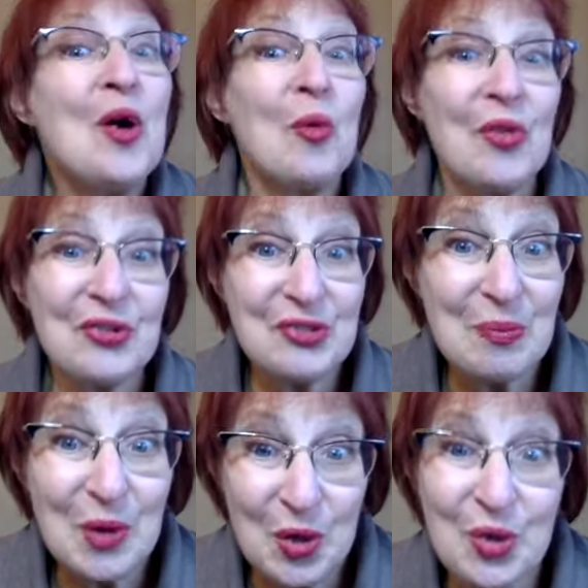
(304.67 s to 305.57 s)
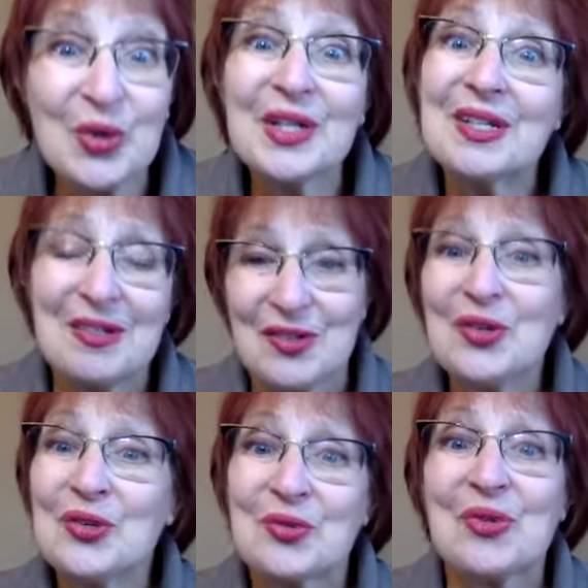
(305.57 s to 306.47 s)
Well, there's some good
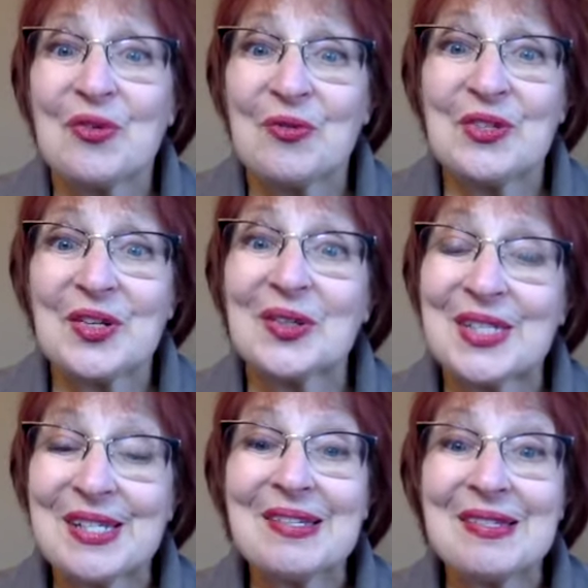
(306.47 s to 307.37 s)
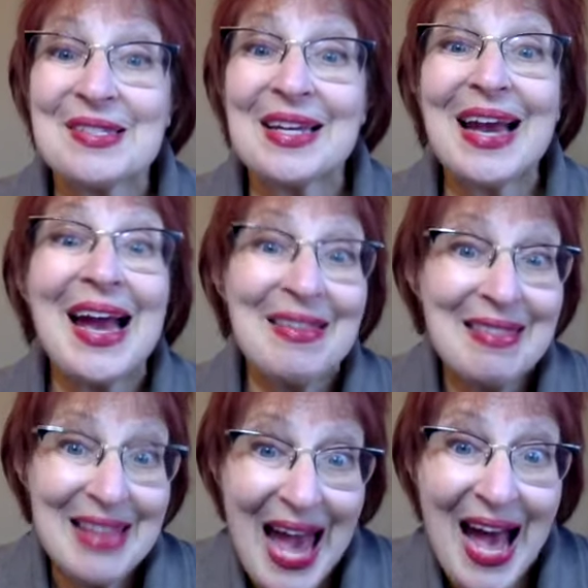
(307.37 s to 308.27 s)
news with the physical distancing, and
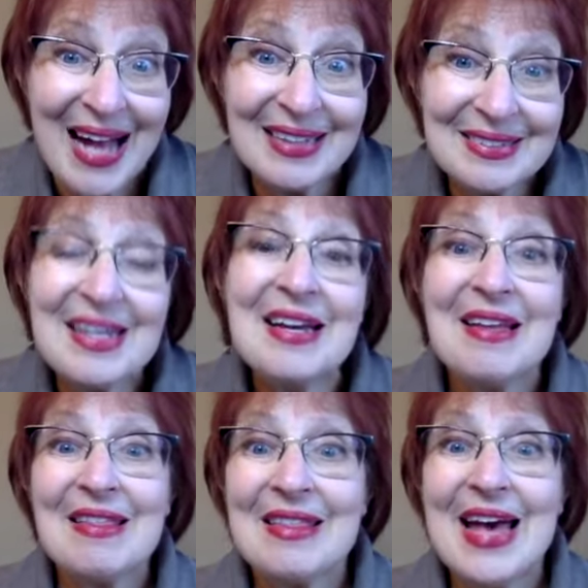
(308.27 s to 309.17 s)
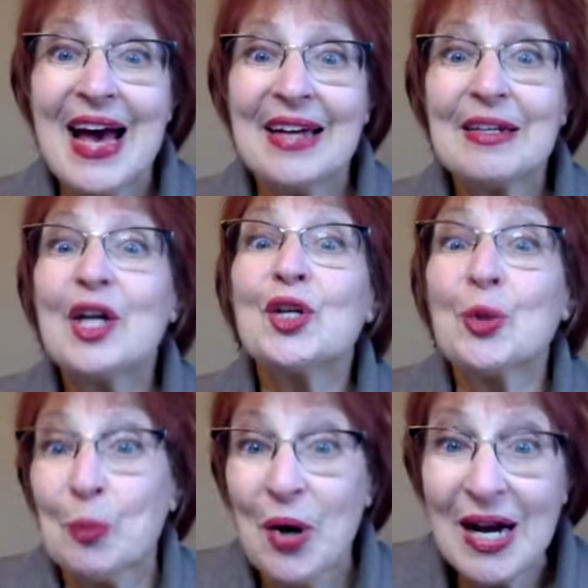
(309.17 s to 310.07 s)
that's that your
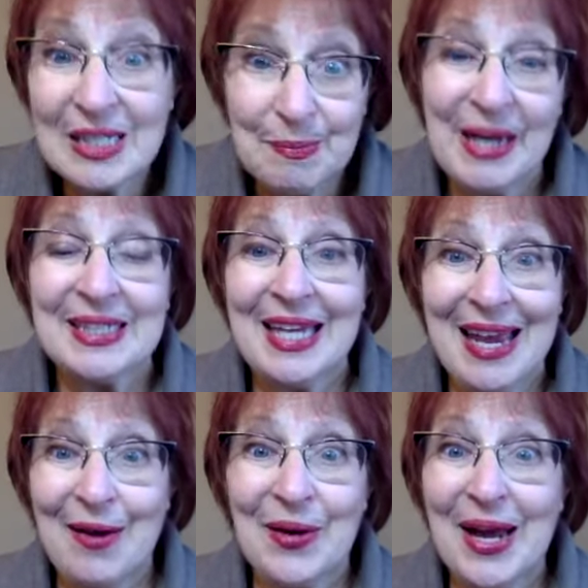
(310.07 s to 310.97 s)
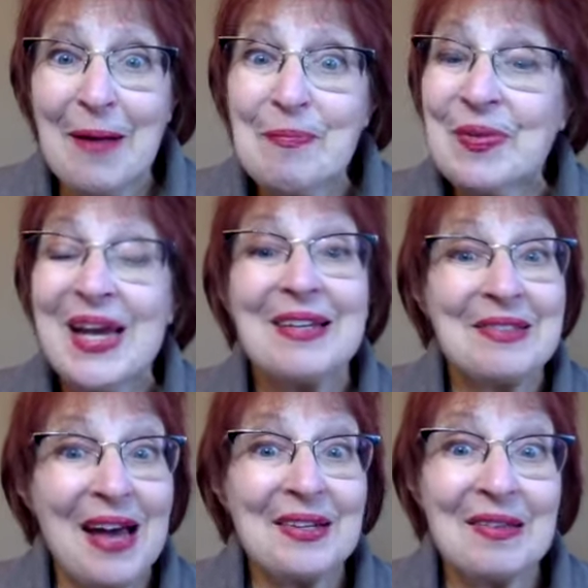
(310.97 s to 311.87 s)
prospecting area has
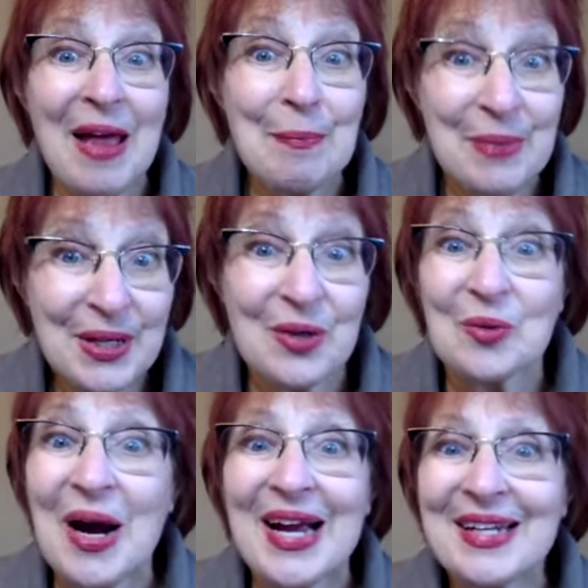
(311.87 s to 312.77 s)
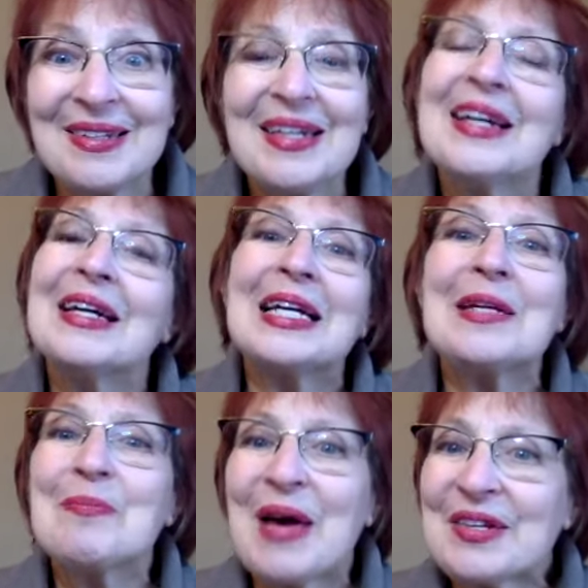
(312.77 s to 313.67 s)
gotten a lot bigger, right?
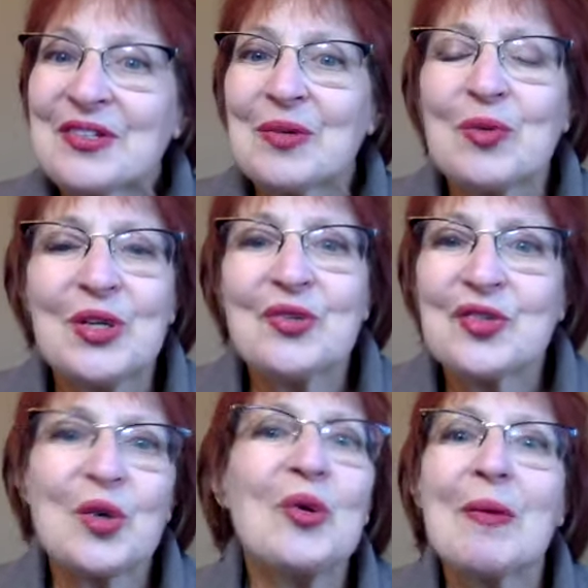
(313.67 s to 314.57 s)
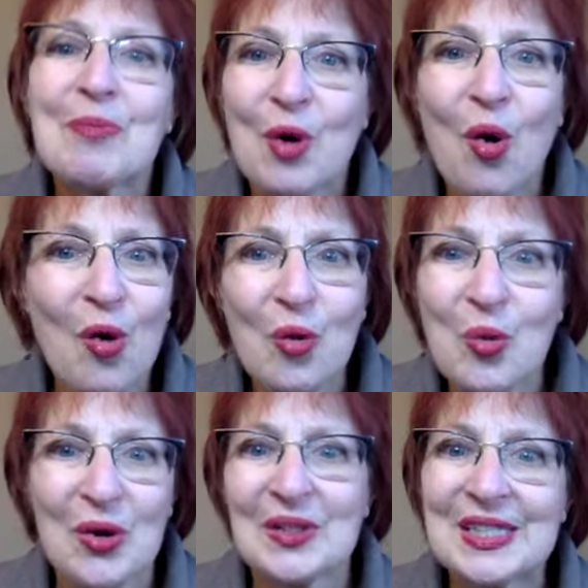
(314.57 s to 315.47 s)
In medicine, we used to quip, the whole
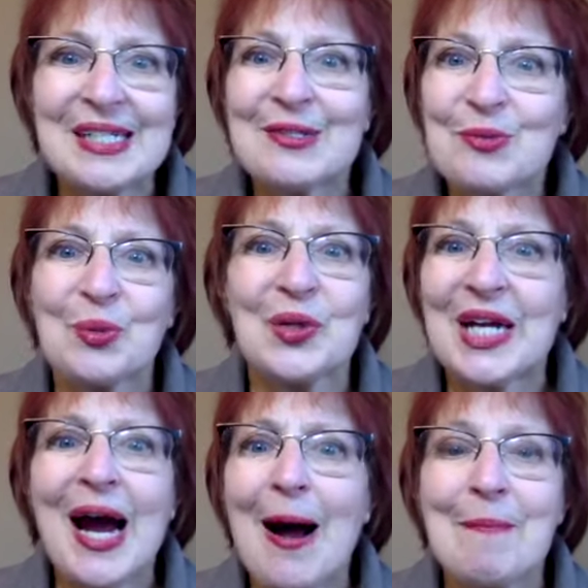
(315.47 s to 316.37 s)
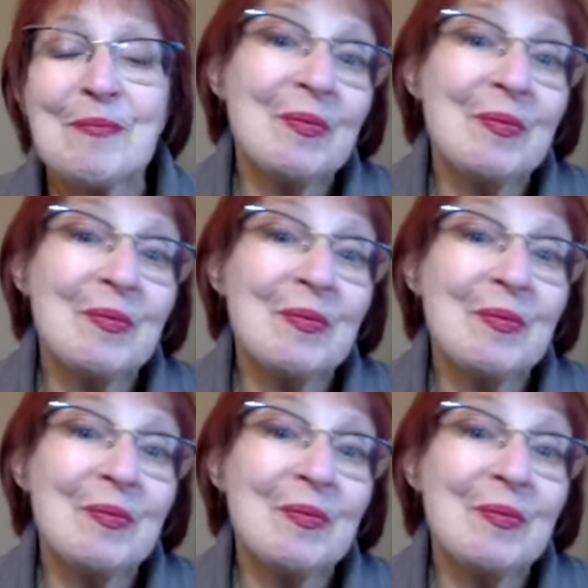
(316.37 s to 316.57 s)
world is pre-op.